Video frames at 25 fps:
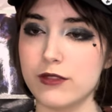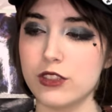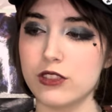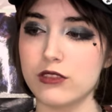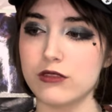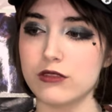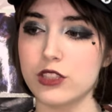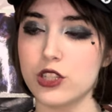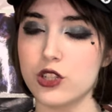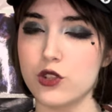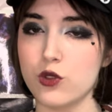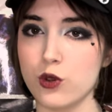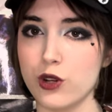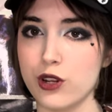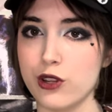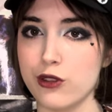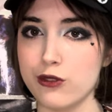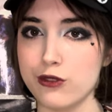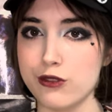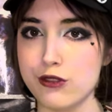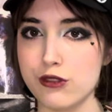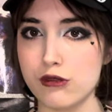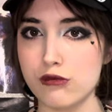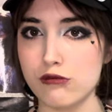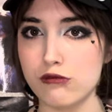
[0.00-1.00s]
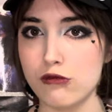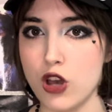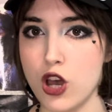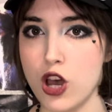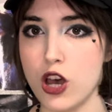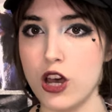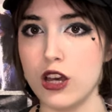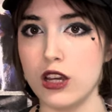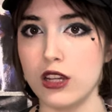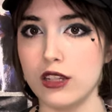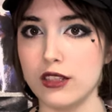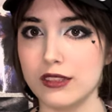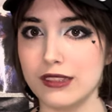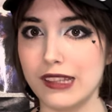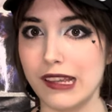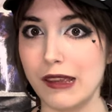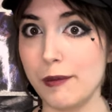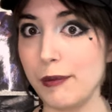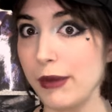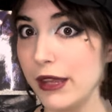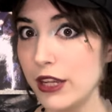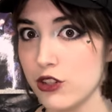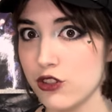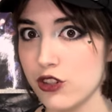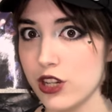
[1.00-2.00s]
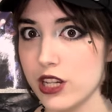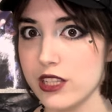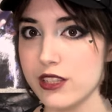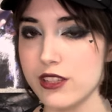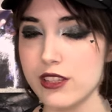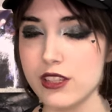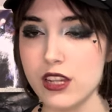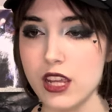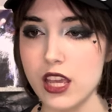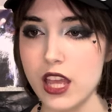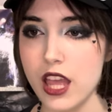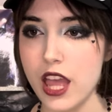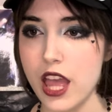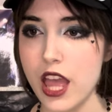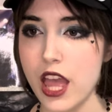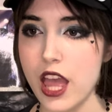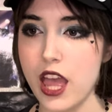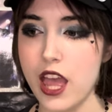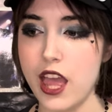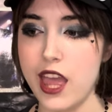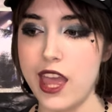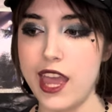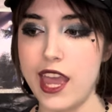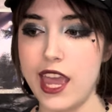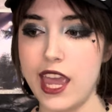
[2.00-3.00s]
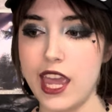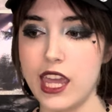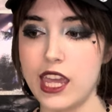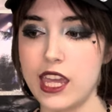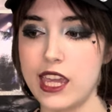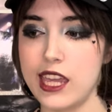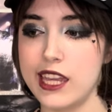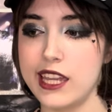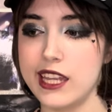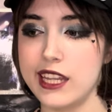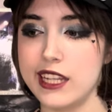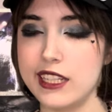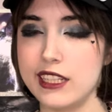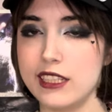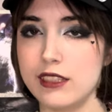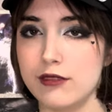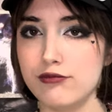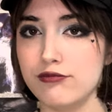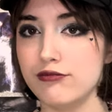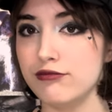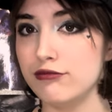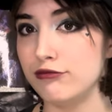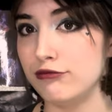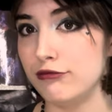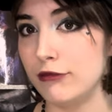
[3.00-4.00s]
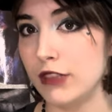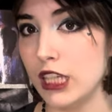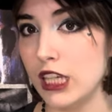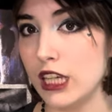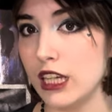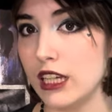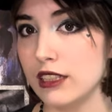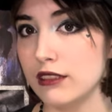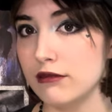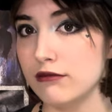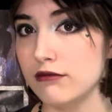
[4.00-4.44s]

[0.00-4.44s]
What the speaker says: tutorials on like Pinterest. And yeah,